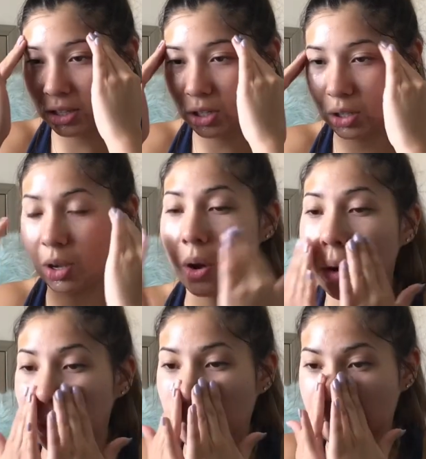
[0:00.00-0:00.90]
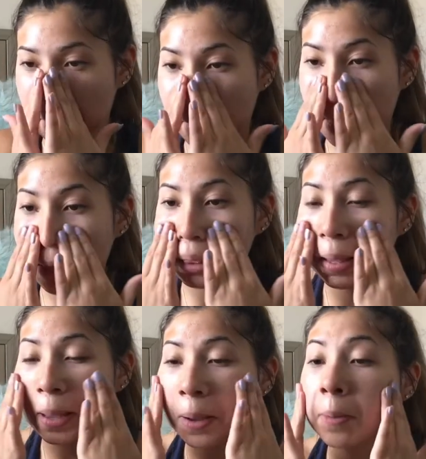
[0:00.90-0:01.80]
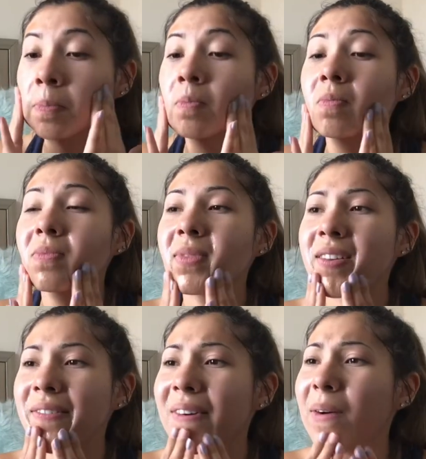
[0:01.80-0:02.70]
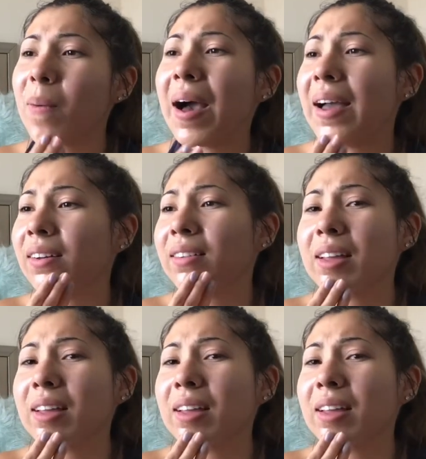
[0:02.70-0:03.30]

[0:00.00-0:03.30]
just rub it in there for a while.